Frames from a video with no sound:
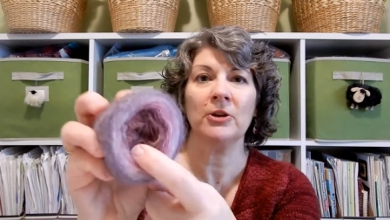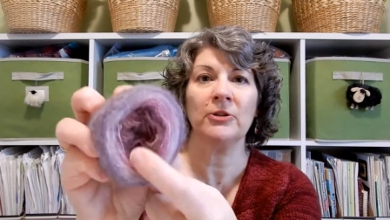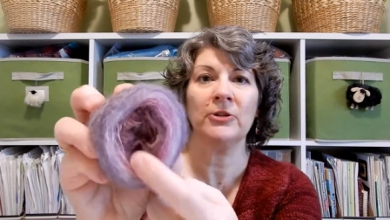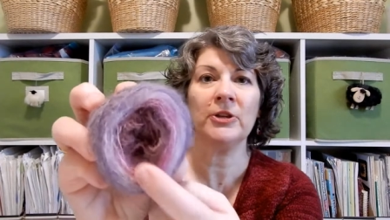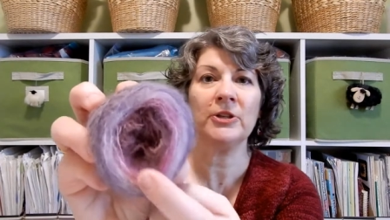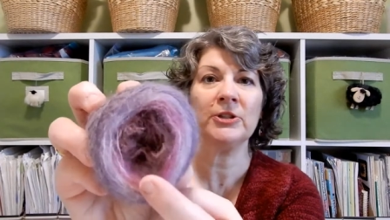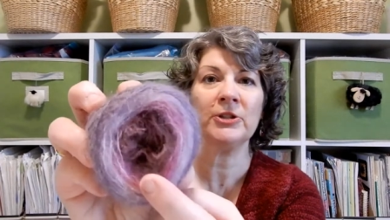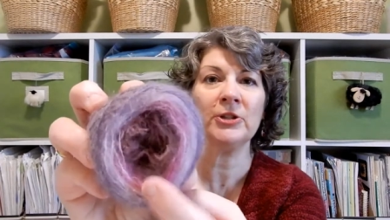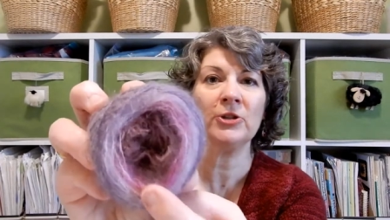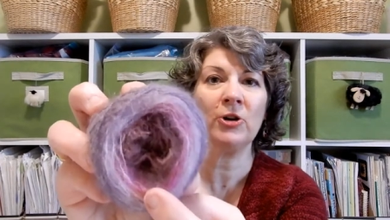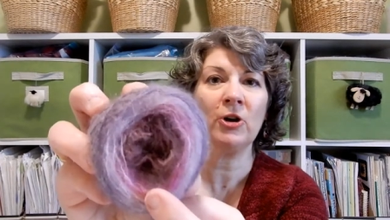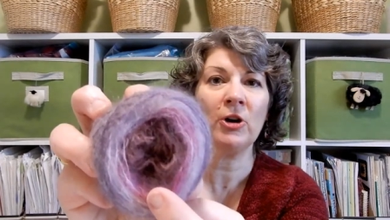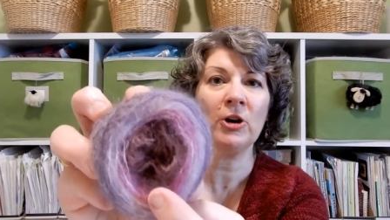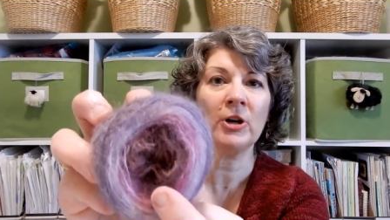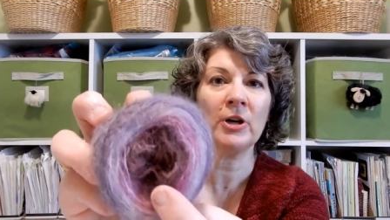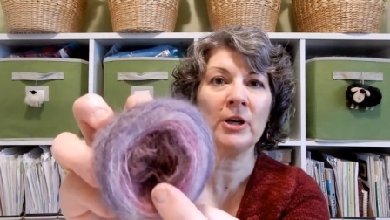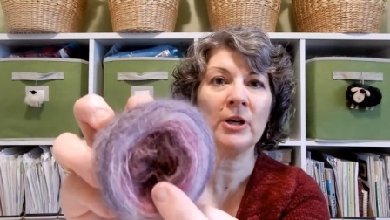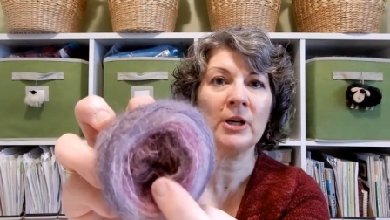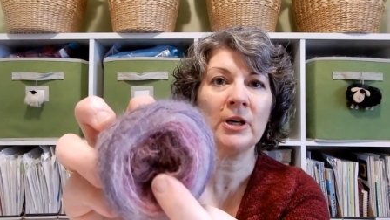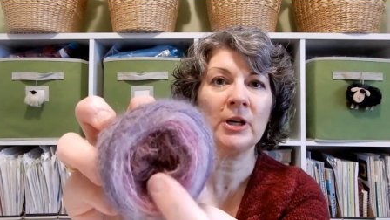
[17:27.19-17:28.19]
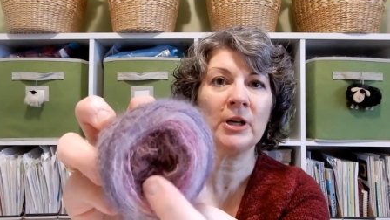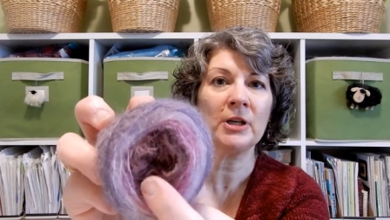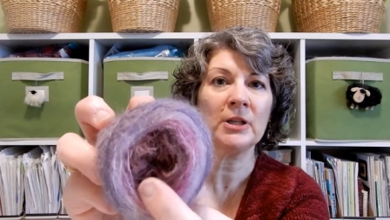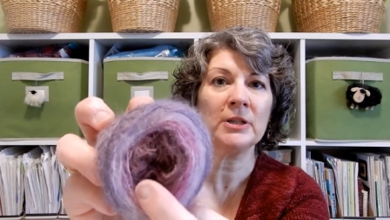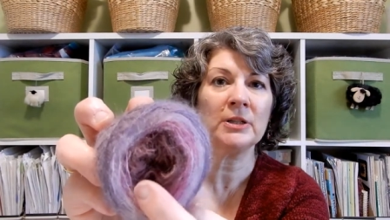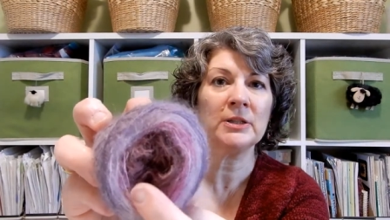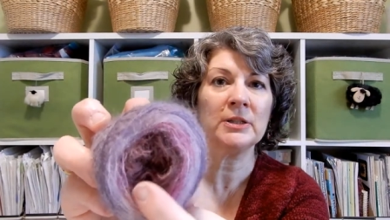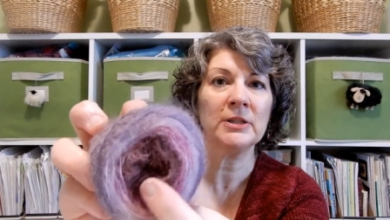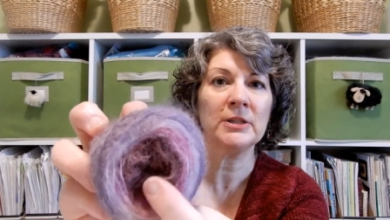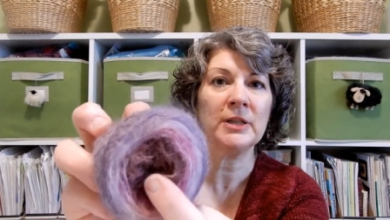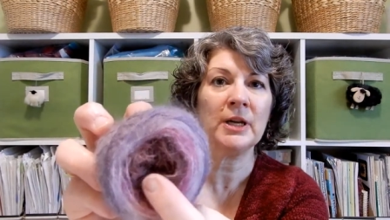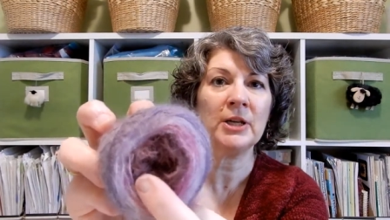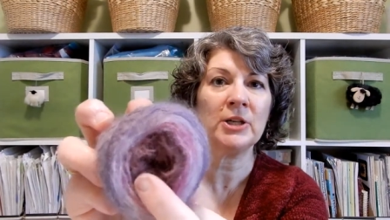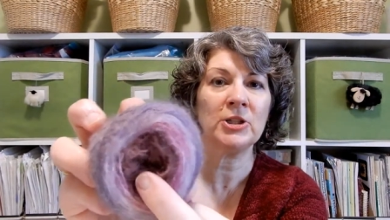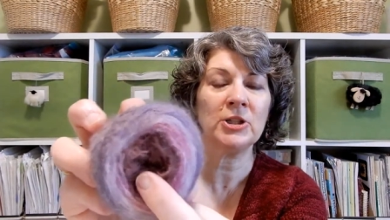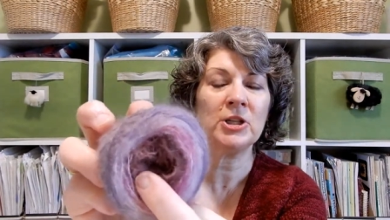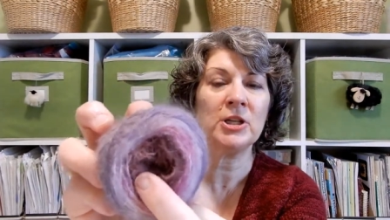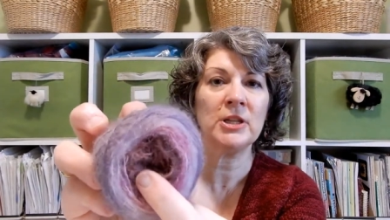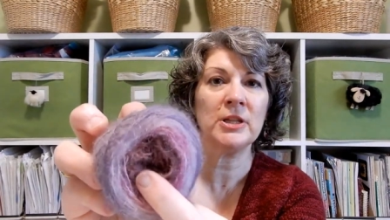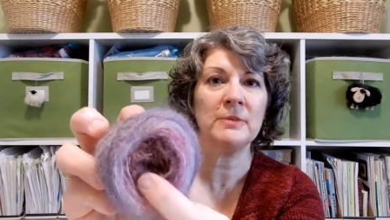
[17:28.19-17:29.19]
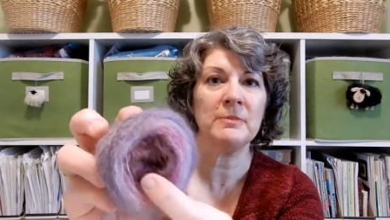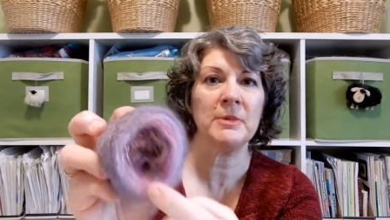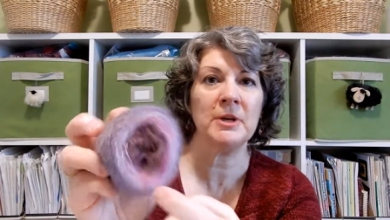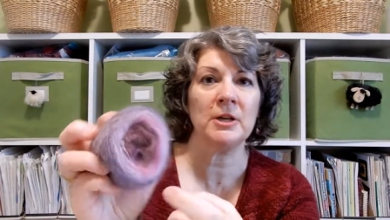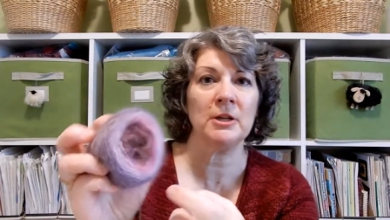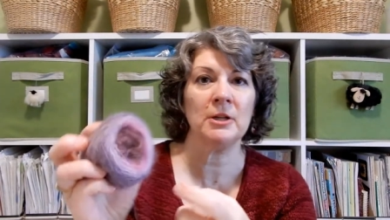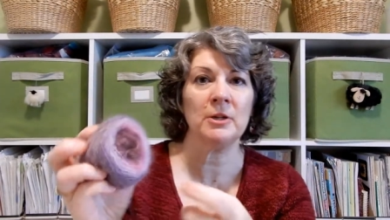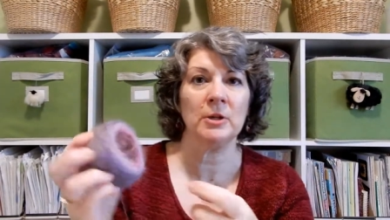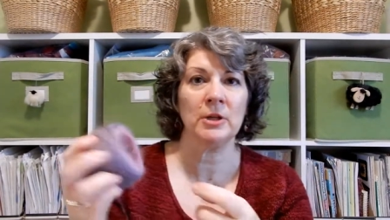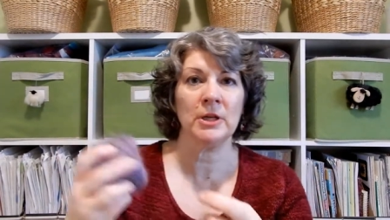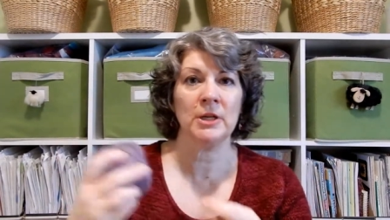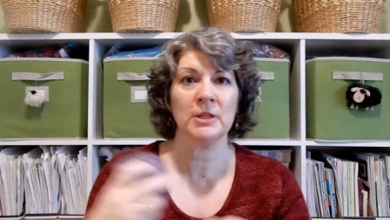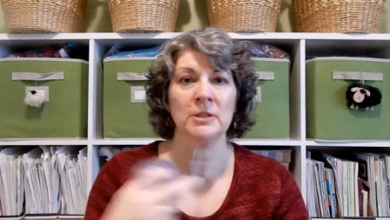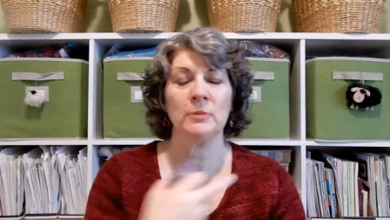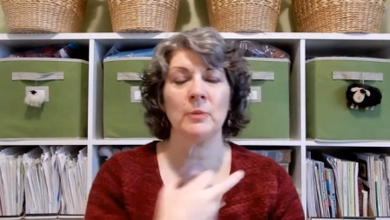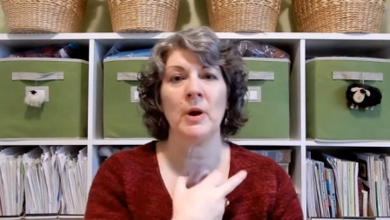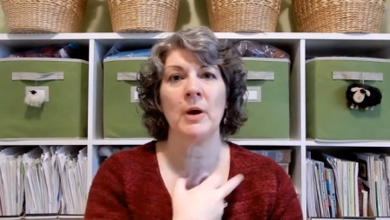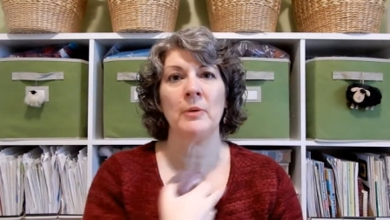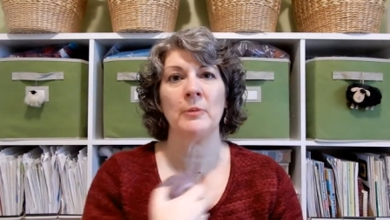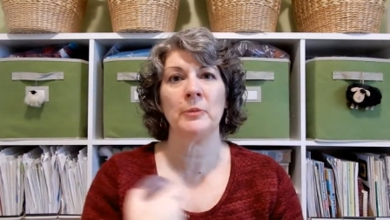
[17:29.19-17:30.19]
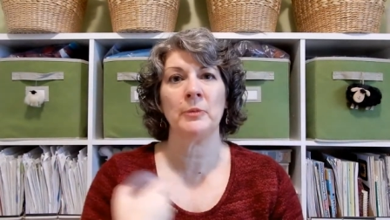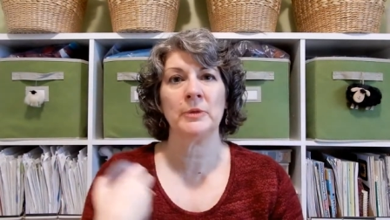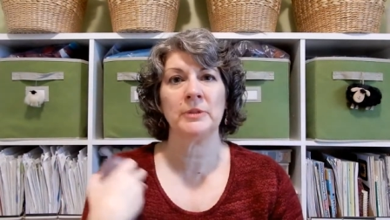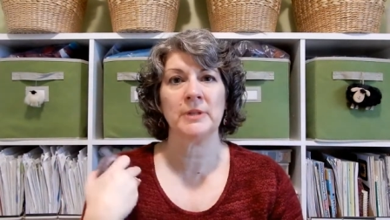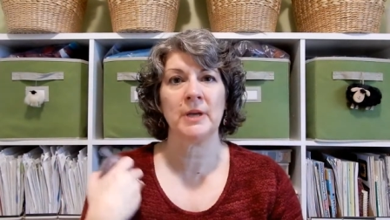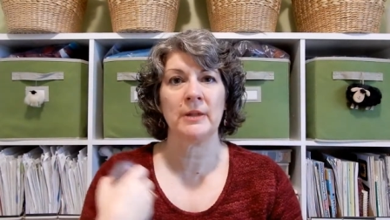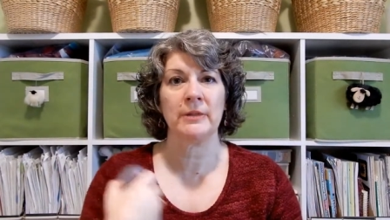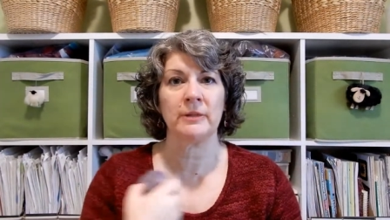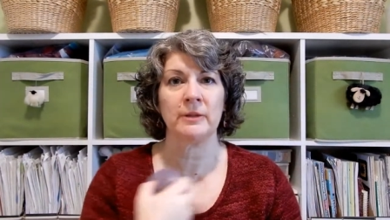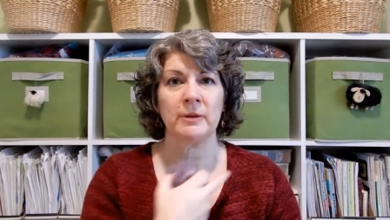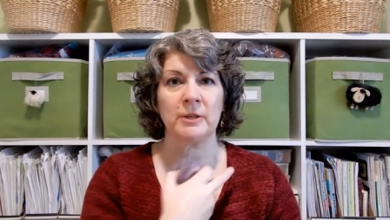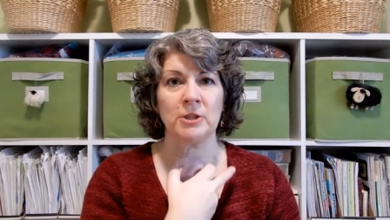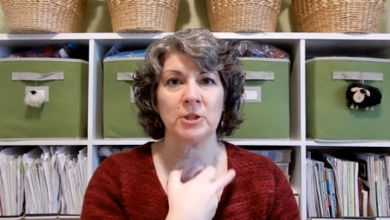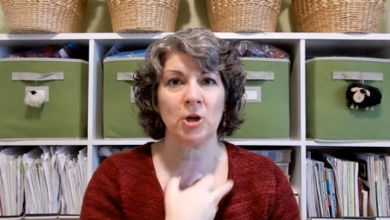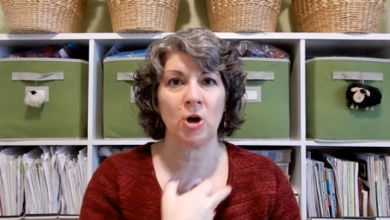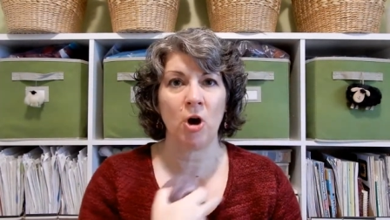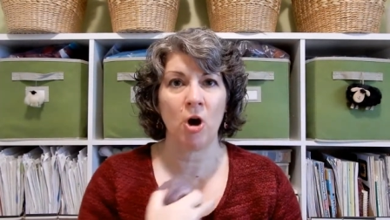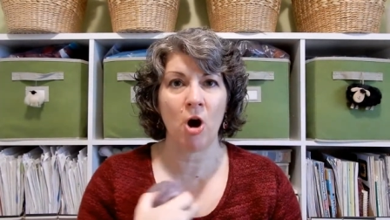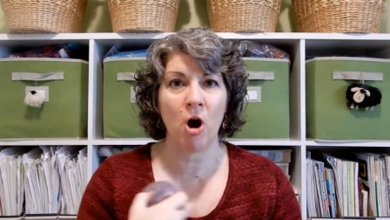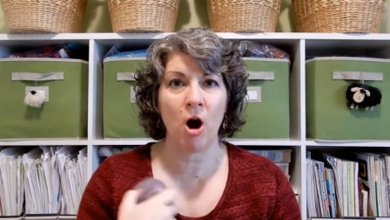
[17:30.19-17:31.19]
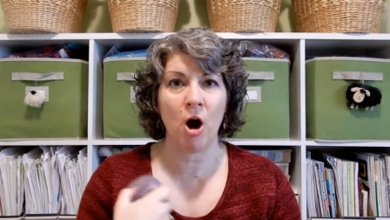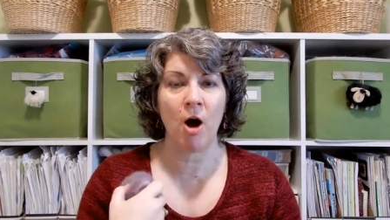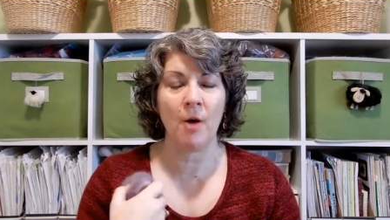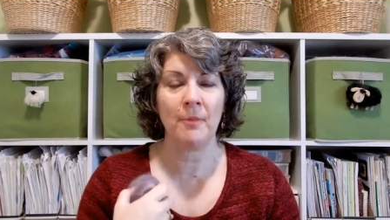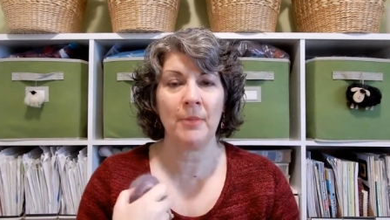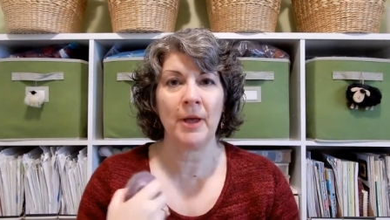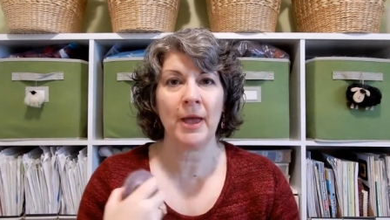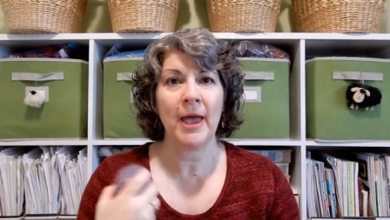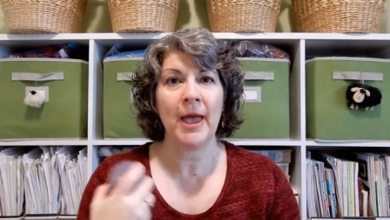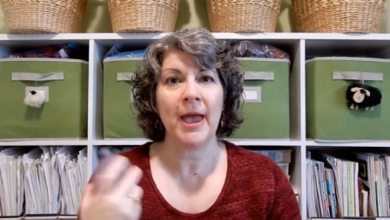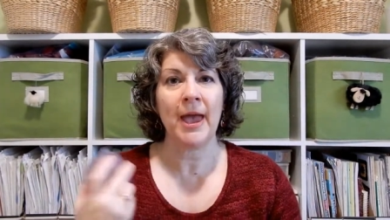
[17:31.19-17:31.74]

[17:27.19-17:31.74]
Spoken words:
this dark section in the middle is what was at the top.